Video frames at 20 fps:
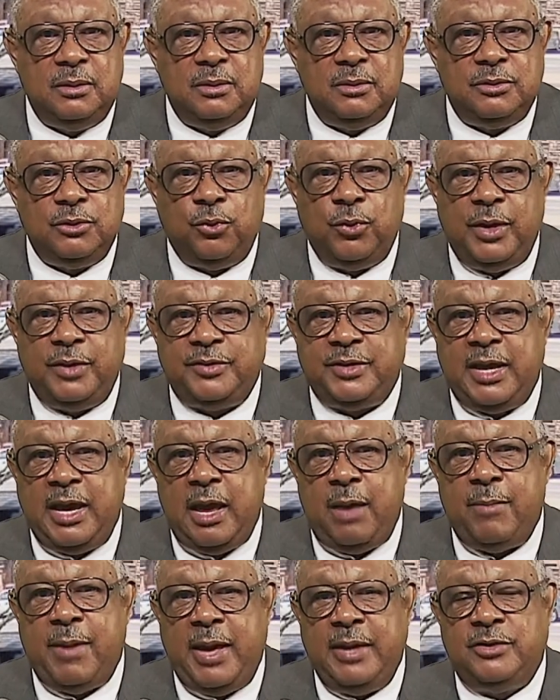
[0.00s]
So where's the
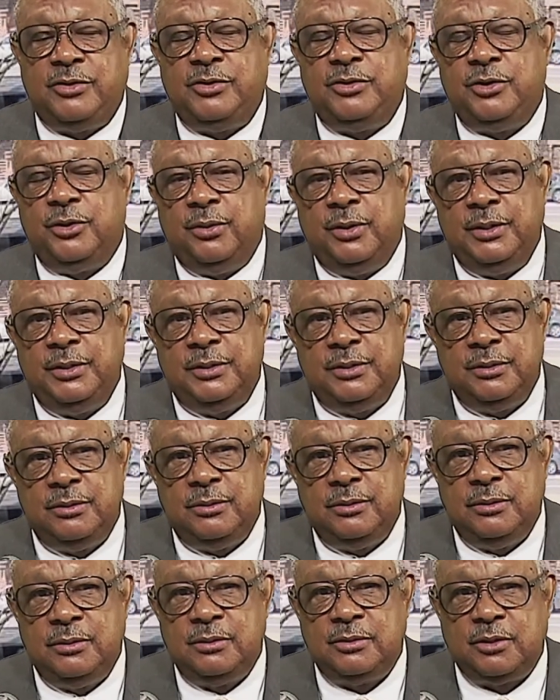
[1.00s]
Hamites joint?
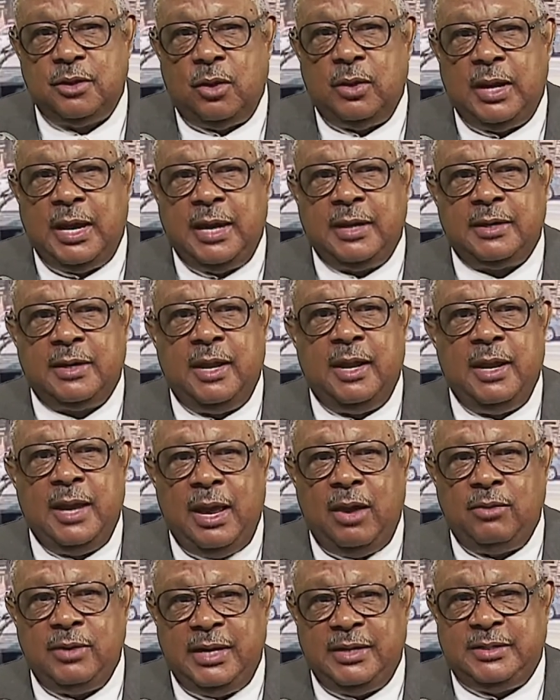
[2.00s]
It's called ATLAH.
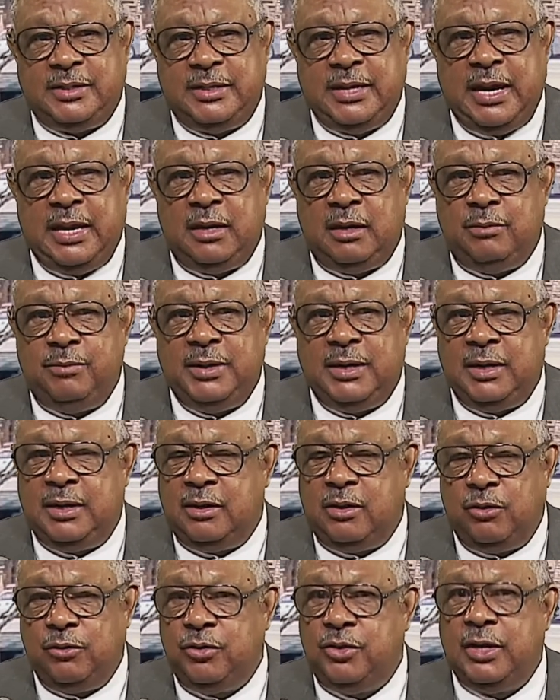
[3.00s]
I'll get to that a little bit
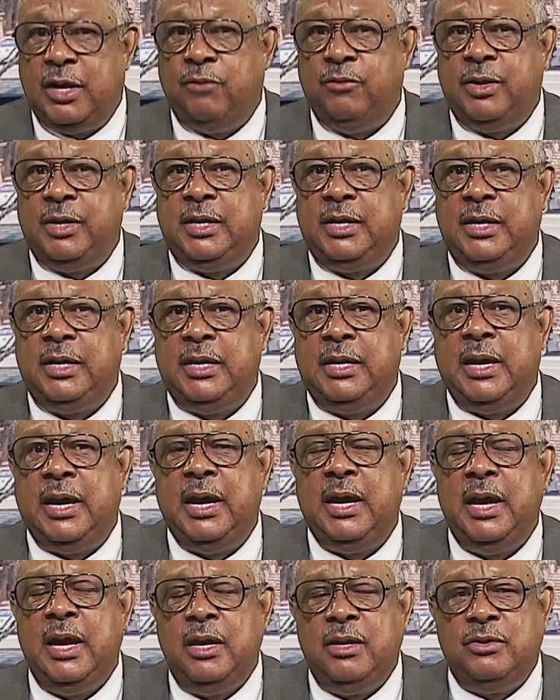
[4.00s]
later on. You're not ready to hear
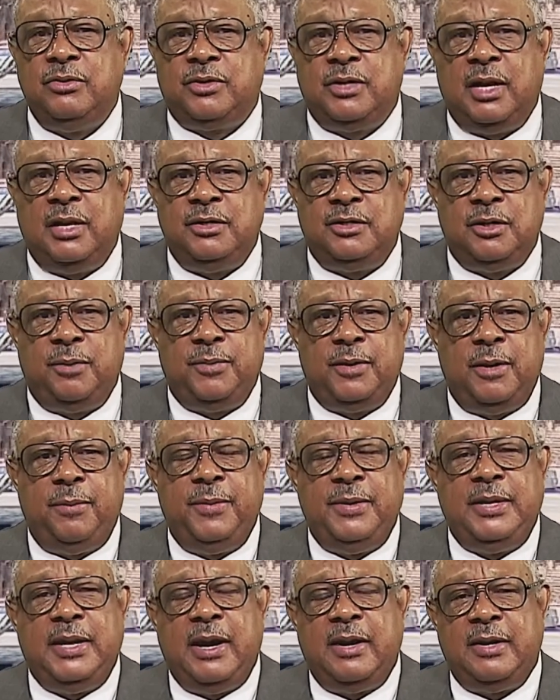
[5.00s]
that. You start jumping up
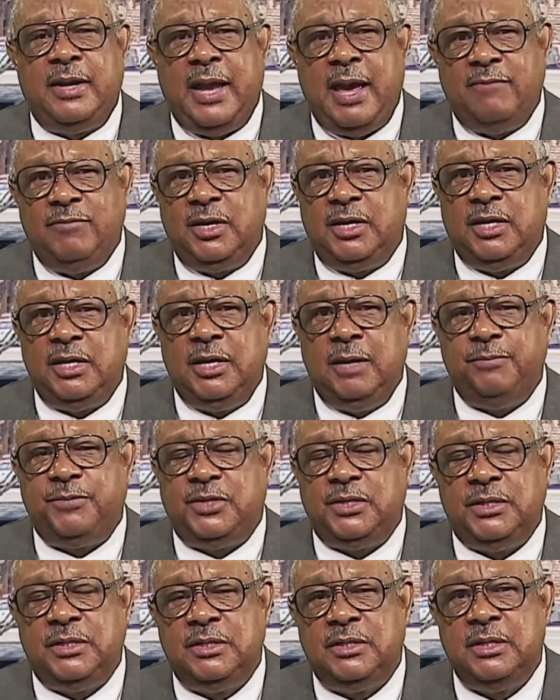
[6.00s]
and down and having
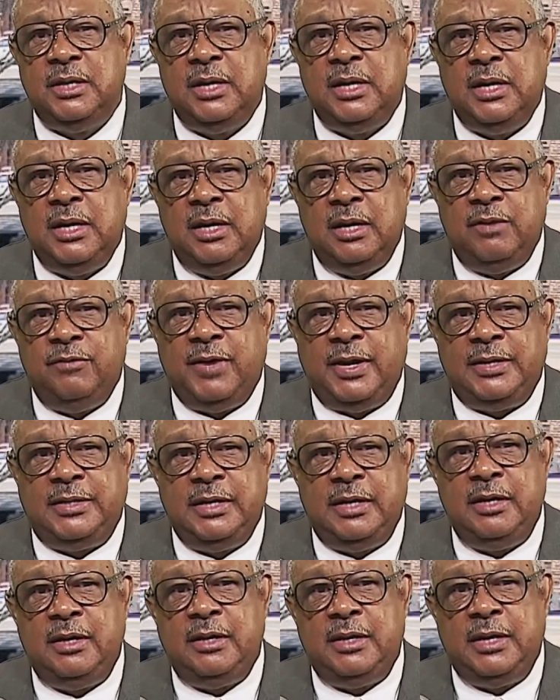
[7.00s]
conniptions if I
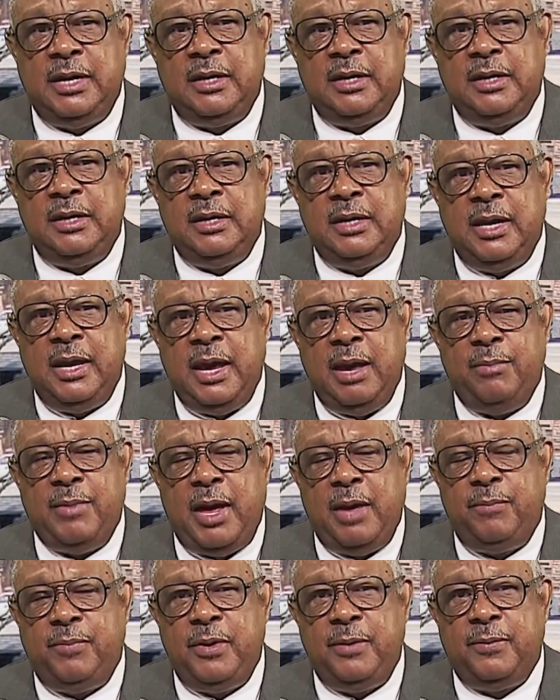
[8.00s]
tell you that the
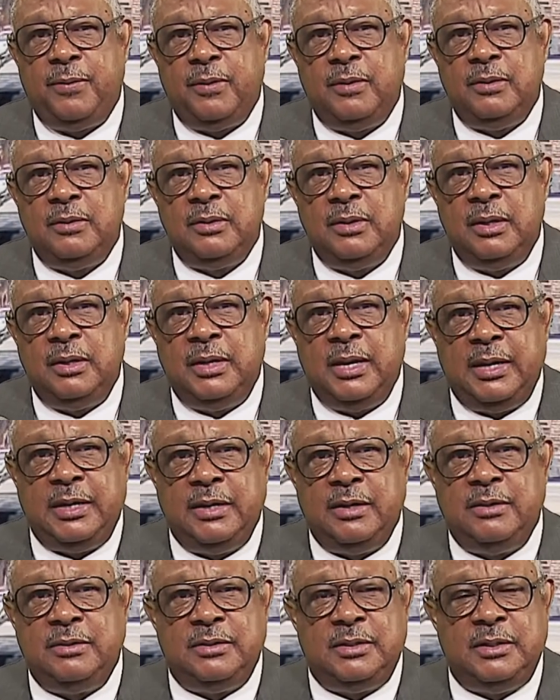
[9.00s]
Hamite people, that
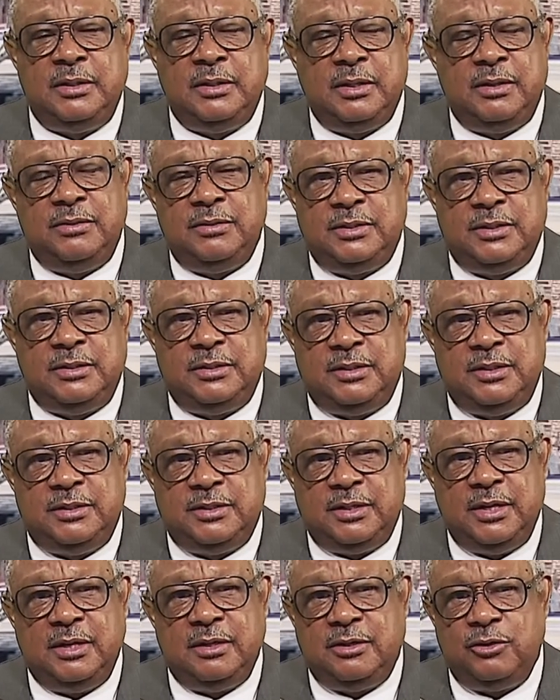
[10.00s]
theirs is
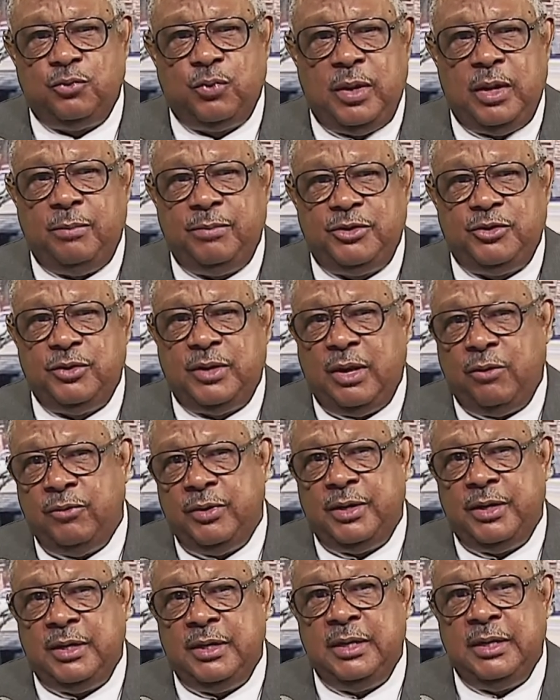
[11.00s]
distinct as well, but you're not
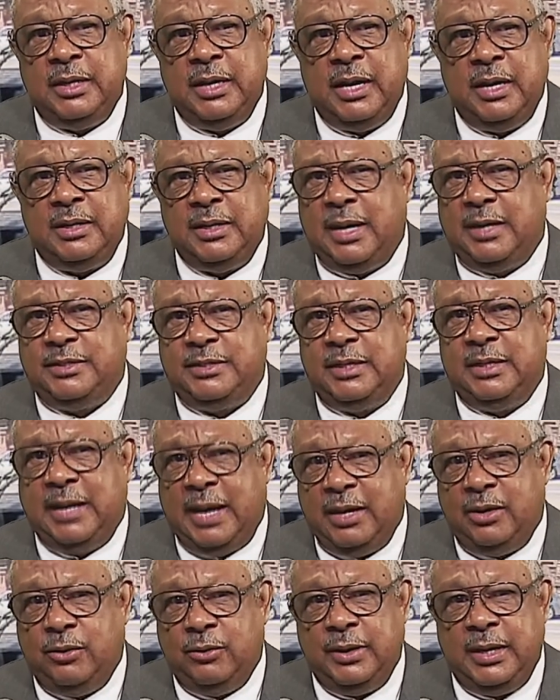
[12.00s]
ready to hear that. Not yet,
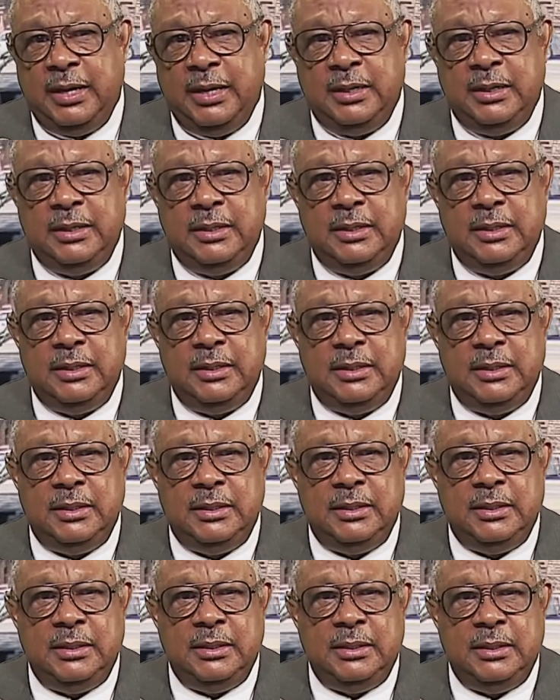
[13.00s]
I know that.
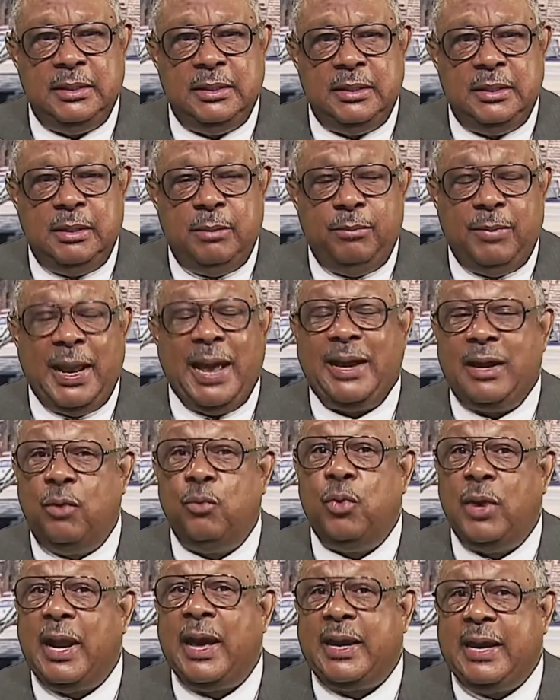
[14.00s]
But I can,
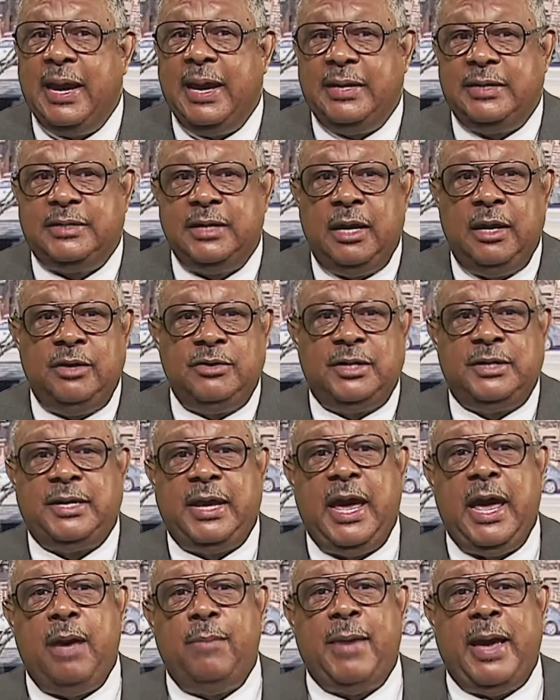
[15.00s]
what I can tell you is that the
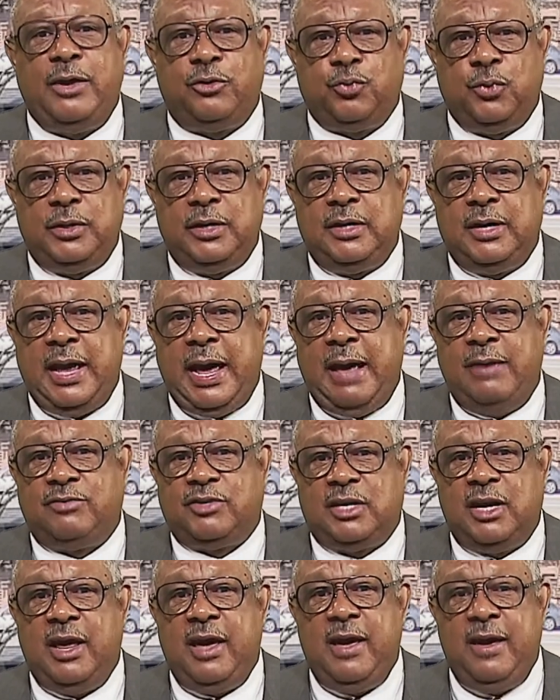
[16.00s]
Hamites were the last
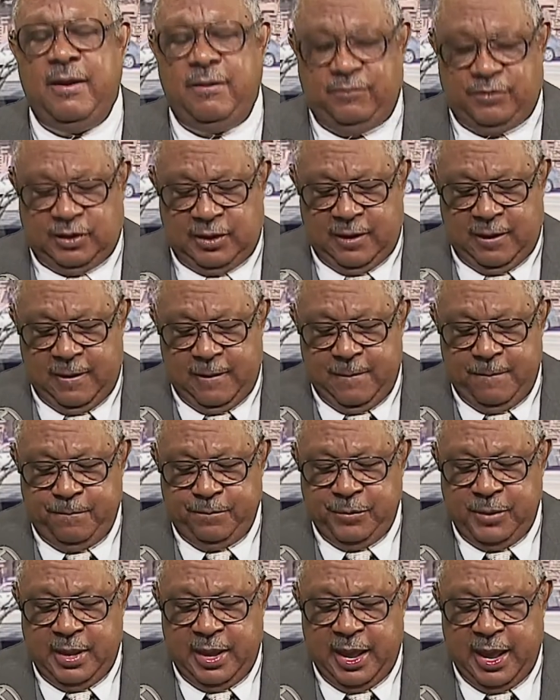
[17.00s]
slaves,
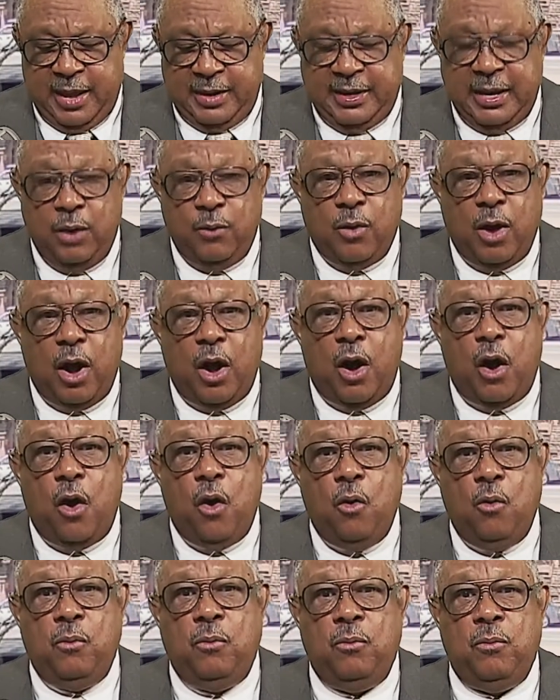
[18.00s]
and they were
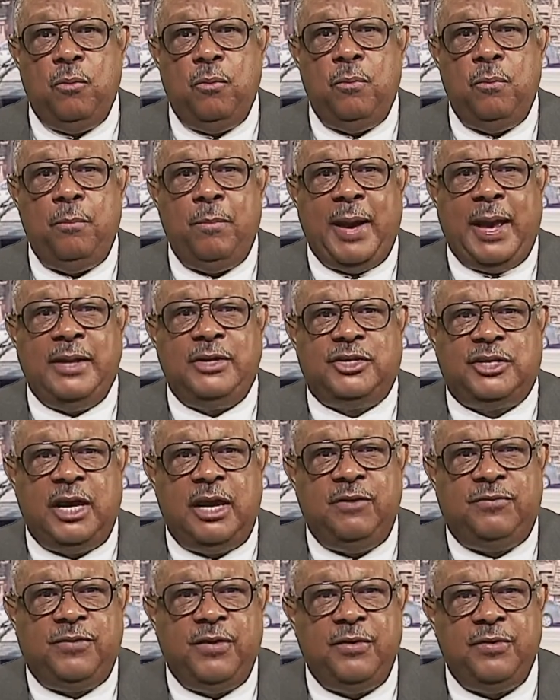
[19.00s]
owned by
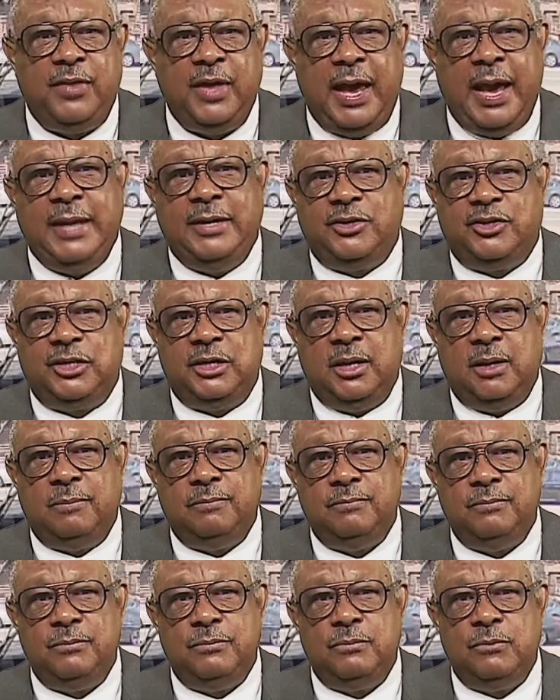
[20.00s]
Japheth and Shem,
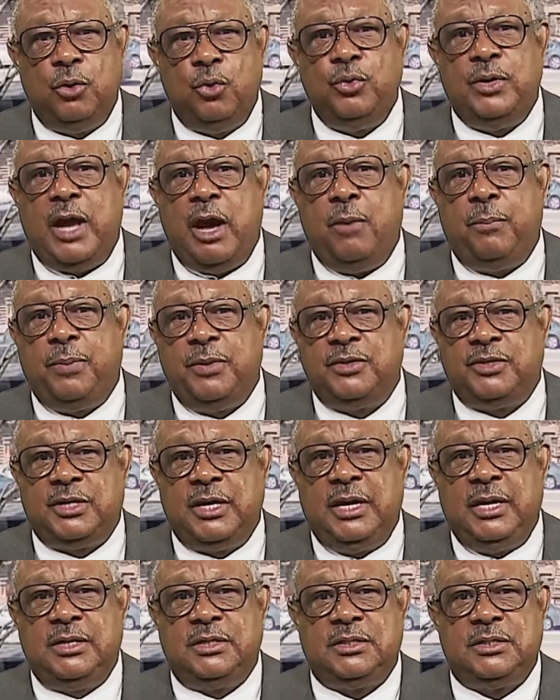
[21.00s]
who now
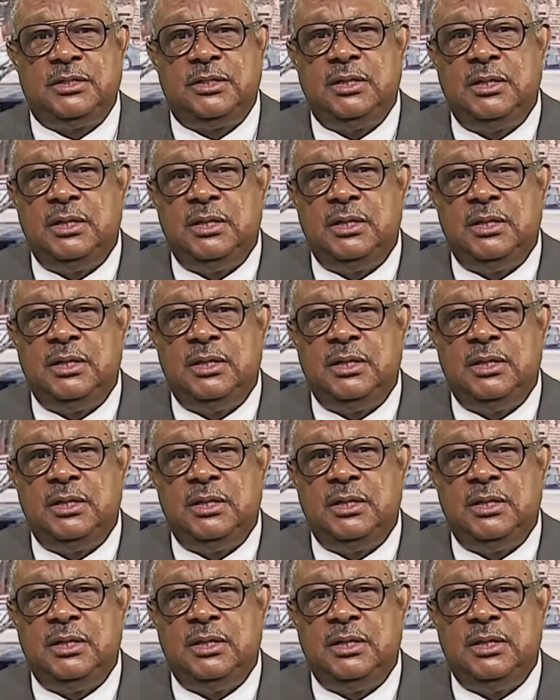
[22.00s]
possess